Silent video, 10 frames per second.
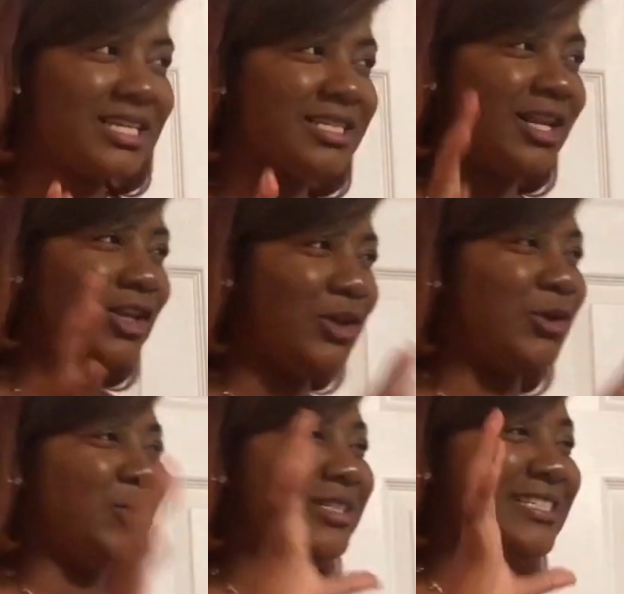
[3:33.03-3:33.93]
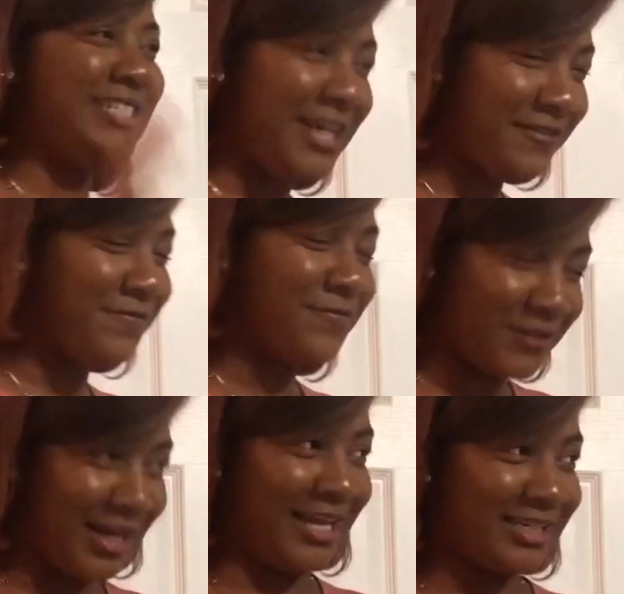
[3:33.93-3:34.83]
is a little
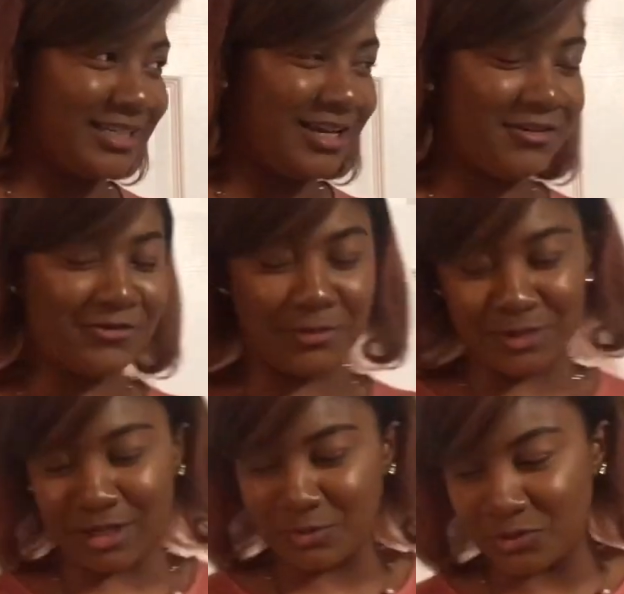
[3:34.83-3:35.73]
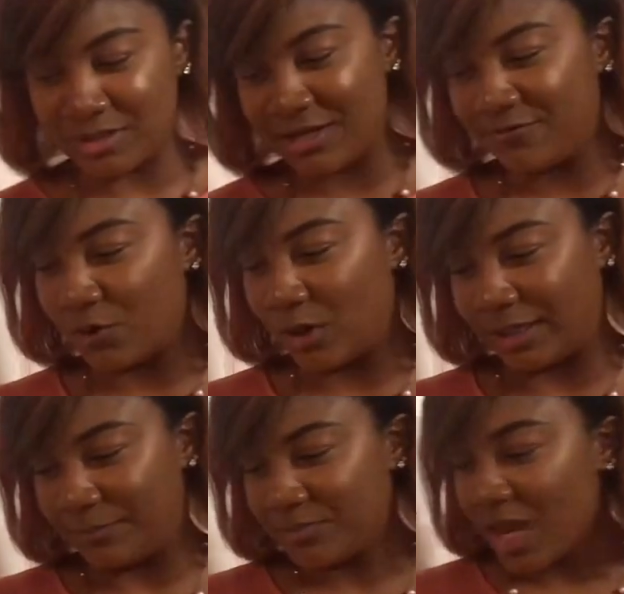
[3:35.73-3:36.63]
different from WD-40.
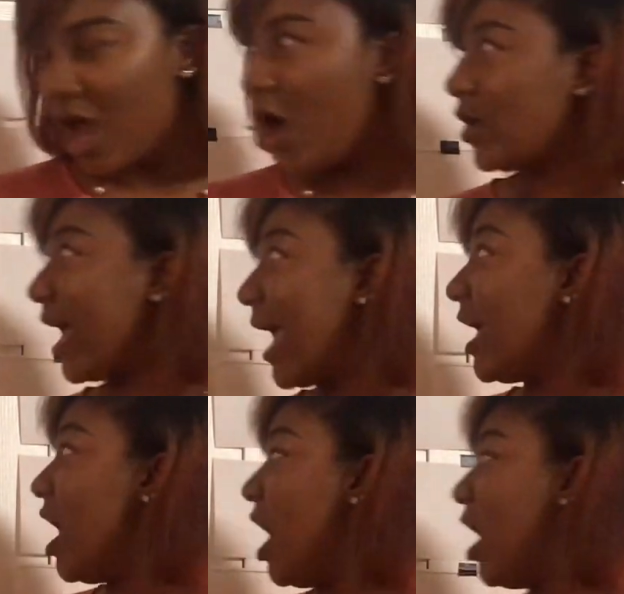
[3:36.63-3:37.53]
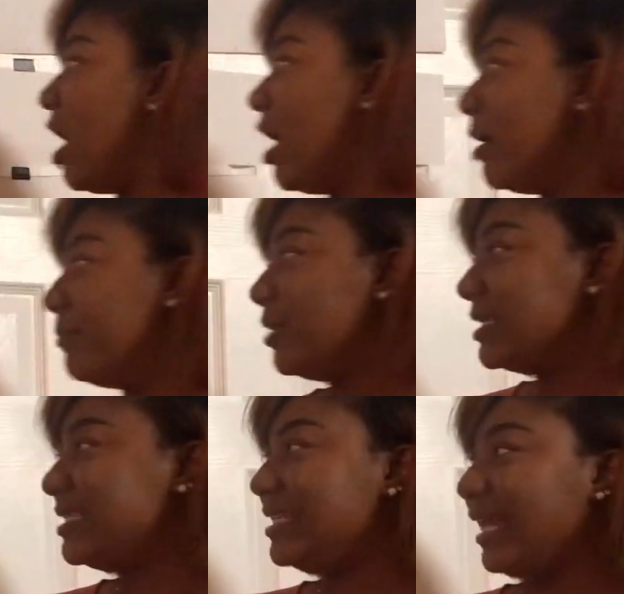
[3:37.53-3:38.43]
Okay,
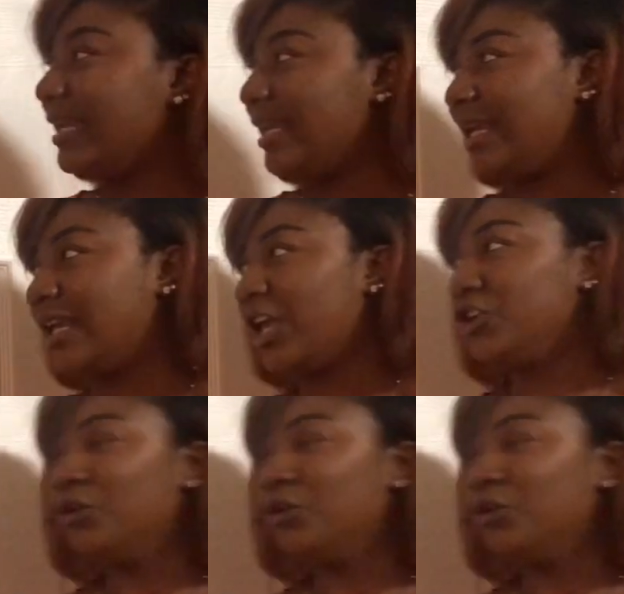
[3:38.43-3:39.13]
Cindy, can you